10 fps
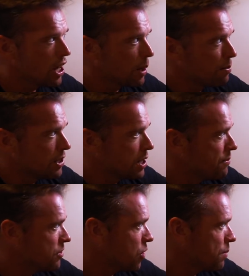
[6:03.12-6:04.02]
a couple of
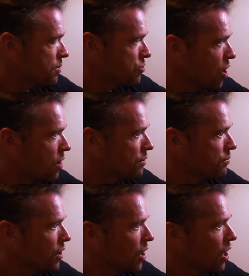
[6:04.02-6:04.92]
different types of Java
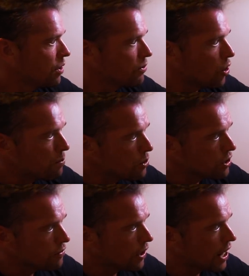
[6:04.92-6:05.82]
fern. We've got
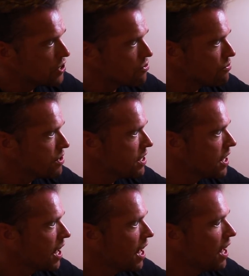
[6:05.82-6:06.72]
Bucophilandra in
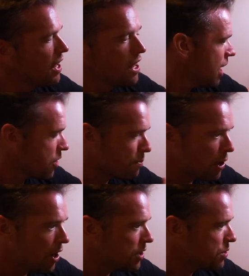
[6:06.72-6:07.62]
there. Other
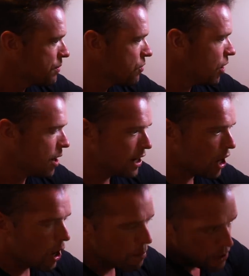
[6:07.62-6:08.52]
plants, we've got a
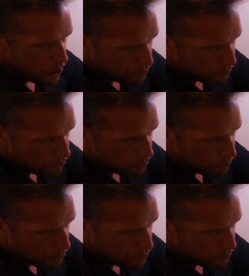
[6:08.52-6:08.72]
carpet